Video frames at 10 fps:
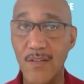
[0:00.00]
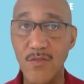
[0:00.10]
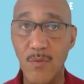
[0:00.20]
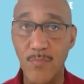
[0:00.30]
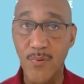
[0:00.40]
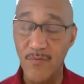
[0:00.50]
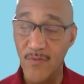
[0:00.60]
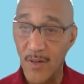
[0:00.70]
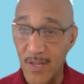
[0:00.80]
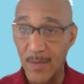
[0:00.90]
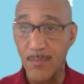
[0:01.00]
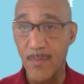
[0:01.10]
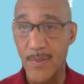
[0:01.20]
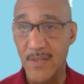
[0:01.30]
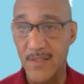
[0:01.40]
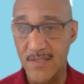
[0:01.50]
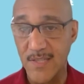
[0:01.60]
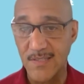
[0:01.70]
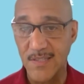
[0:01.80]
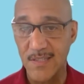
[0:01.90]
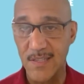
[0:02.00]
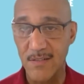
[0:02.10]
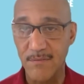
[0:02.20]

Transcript: to improve your capabilities as a leader?